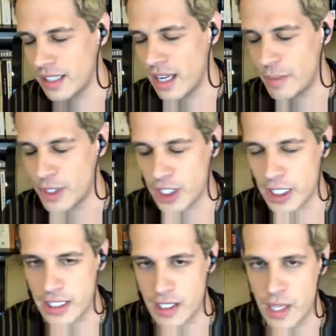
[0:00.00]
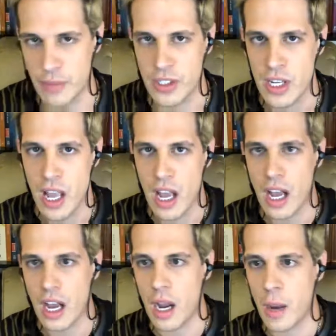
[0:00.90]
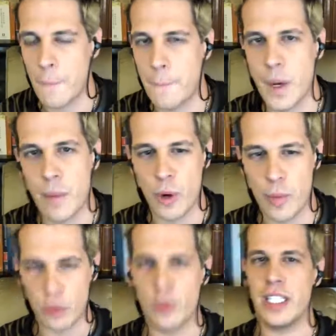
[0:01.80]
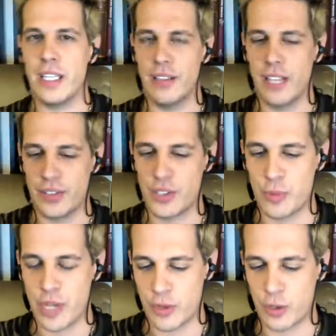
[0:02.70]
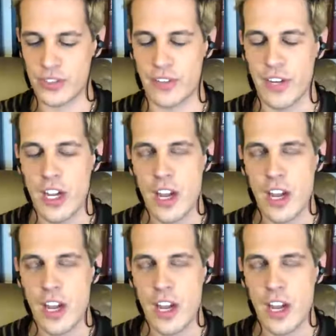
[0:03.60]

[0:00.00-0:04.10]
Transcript: bajillion times. But more importantly, like the Supreme Court stuff,